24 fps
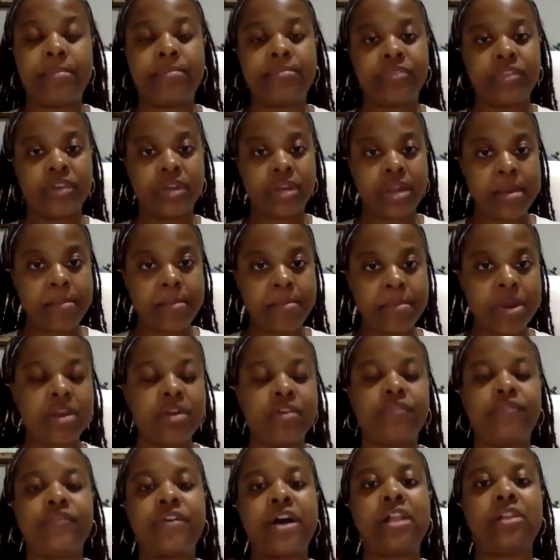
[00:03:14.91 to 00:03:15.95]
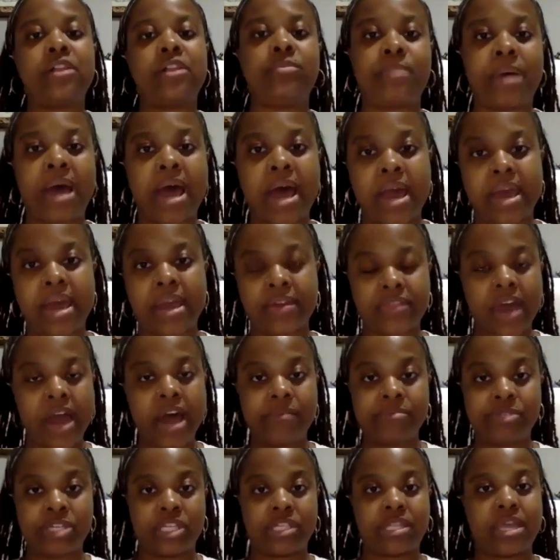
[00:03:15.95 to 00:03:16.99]
The number followed by the
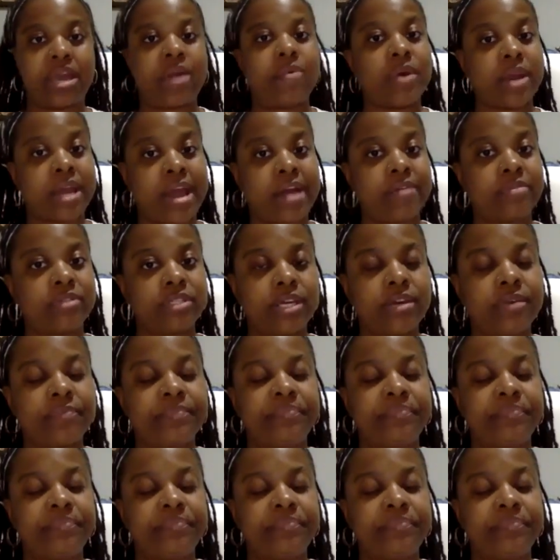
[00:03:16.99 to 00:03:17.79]
object that we're counting.